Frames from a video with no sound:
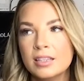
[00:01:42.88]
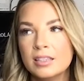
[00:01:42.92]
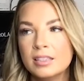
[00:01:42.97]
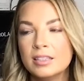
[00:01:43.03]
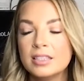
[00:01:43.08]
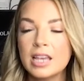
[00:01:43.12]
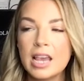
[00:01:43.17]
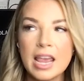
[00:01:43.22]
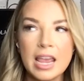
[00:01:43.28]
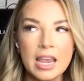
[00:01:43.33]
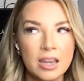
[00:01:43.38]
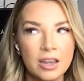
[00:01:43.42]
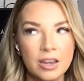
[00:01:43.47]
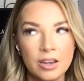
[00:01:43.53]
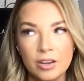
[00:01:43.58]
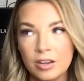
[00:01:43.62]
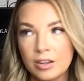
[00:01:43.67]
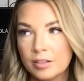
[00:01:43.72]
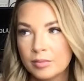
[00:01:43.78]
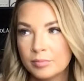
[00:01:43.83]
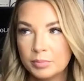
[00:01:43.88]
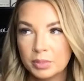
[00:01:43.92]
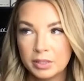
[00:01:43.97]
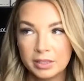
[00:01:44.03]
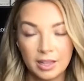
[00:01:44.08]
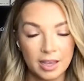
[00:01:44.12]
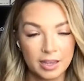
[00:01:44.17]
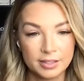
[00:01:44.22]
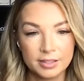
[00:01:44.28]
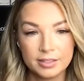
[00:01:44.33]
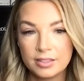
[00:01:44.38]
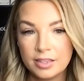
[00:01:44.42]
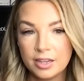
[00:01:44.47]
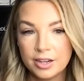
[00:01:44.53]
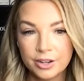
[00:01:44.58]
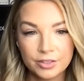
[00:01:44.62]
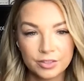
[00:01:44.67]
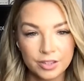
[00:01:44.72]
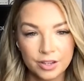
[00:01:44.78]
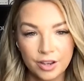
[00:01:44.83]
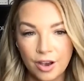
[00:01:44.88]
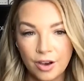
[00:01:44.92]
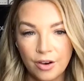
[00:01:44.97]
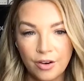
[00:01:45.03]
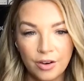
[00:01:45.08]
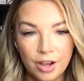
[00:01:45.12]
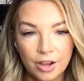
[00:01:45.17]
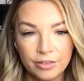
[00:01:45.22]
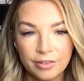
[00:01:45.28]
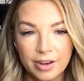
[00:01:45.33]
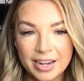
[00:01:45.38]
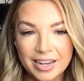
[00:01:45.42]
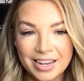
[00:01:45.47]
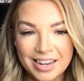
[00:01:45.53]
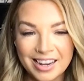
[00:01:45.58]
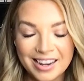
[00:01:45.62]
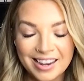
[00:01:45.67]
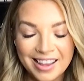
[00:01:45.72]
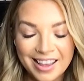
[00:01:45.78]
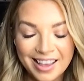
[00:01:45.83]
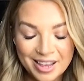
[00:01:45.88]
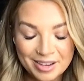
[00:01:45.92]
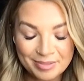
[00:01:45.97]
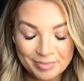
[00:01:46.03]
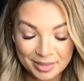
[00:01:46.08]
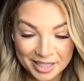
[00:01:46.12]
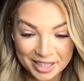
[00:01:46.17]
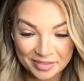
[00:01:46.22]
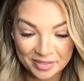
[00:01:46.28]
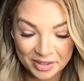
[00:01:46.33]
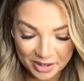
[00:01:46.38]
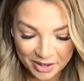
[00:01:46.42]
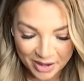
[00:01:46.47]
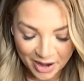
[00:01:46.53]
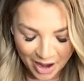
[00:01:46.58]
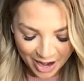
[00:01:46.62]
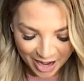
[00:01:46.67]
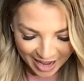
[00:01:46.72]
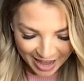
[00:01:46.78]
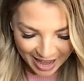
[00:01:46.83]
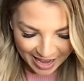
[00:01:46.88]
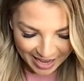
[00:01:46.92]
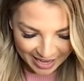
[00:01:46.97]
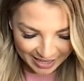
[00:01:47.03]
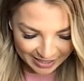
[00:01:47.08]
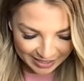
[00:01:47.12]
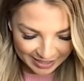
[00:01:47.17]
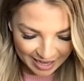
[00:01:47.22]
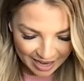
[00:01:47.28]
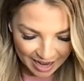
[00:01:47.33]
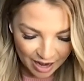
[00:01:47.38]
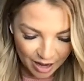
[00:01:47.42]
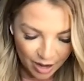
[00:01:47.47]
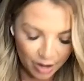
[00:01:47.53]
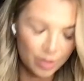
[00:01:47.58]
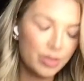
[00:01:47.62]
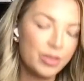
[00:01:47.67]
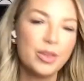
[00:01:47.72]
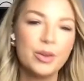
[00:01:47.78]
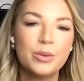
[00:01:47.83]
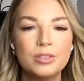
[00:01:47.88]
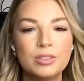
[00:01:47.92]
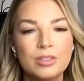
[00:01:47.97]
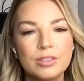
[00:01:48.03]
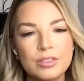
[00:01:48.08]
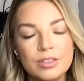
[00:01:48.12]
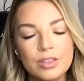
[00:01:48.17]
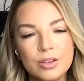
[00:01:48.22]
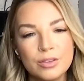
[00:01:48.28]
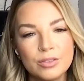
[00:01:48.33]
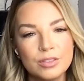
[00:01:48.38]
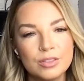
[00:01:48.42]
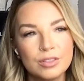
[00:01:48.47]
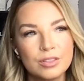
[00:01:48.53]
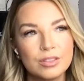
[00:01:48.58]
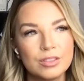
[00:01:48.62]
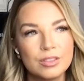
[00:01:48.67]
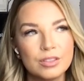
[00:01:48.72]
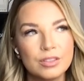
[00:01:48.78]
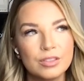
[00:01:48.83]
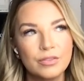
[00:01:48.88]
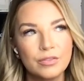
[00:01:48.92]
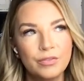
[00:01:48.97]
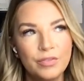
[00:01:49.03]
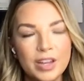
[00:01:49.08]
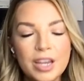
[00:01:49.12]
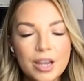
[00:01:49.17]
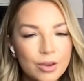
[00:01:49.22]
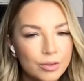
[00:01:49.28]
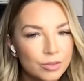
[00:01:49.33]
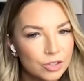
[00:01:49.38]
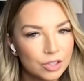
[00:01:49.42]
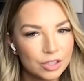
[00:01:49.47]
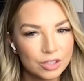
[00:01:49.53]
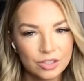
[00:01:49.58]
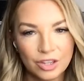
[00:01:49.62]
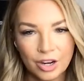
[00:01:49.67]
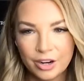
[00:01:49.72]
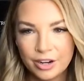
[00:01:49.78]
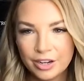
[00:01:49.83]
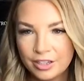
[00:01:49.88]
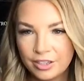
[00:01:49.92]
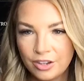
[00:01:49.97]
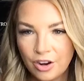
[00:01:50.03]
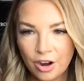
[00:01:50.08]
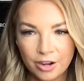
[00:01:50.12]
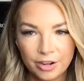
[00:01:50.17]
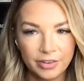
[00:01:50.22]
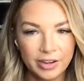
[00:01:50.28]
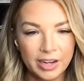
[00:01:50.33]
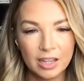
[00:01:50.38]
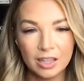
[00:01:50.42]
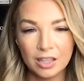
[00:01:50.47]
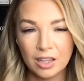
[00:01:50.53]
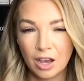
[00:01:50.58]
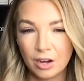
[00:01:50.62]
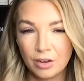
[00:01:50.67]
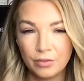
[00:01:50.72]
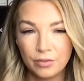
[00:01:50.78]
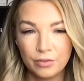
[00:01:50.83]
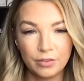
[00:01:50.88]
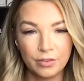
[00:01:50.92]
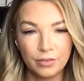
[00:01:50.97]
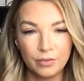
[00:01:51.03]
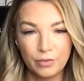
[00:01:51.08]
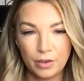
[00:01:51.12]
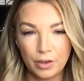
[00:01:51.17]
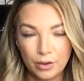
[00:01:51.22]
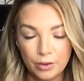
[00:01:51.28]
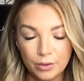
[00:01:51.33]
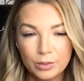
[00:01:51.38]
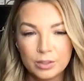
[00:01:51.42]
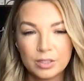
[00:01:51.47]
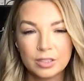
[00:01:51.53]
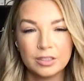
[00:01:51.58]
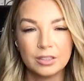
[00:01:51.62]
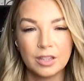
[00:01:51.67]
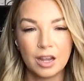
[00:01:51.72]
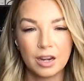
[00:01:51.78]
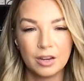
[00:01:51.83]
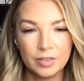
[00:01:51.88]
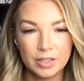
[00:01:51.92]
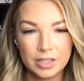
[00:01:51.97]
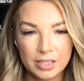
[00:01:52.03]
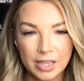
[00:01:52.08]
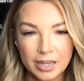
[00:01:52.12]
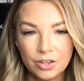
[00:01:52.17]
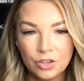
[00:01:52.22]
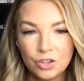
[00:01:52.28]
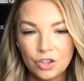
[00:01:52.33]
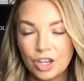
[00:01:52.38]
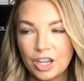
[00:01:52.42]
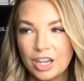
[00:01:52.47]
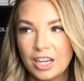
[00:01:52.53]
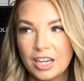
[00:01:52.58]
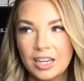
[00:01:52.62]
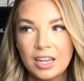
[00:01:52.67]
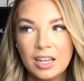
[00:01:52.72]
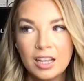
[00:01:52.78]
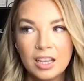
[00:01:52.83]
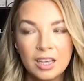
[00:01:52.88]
10 plus years ago already, believe it or not. And those videos just started garnering a lot of views and a lot of attention. And